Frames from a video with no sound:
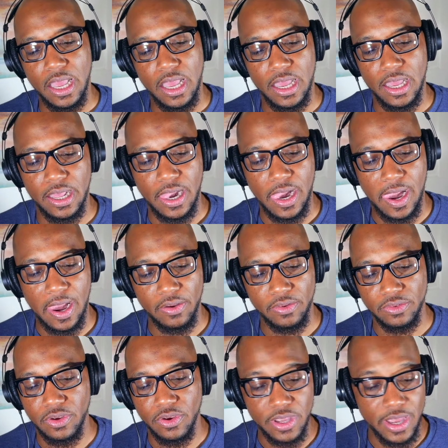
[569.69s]
Uh, I
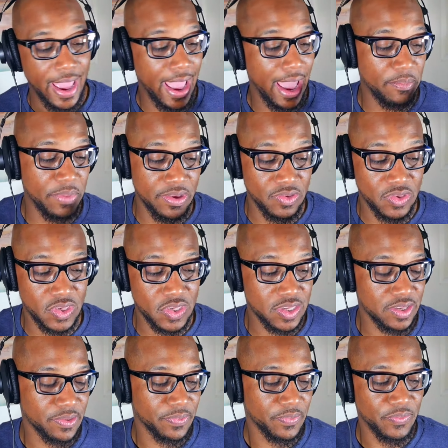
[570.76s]
don't know your
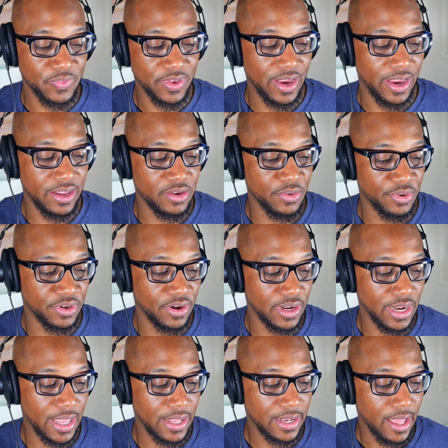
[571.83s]
habits. I ain't doing
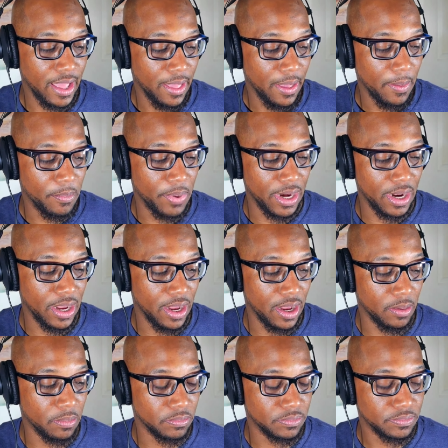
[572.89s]
all that. But
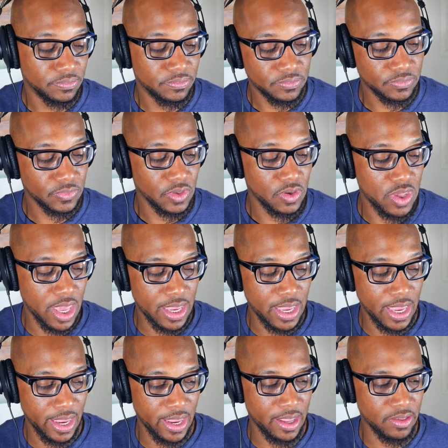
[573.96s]
um, shake
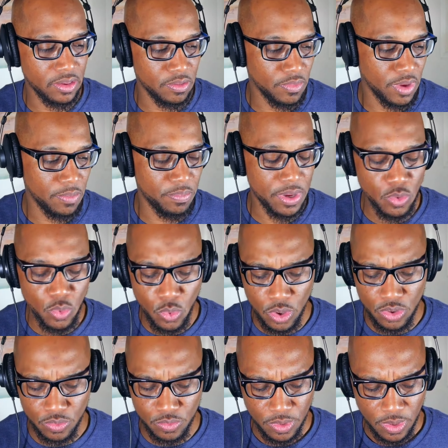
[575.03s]
hands and, and be
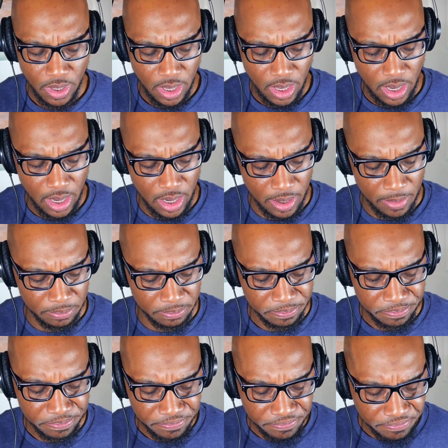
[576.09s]
cordial.
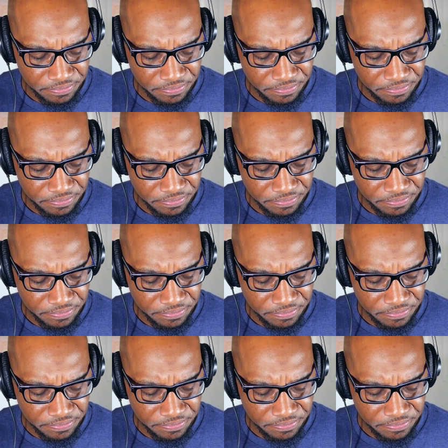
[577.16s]
Um,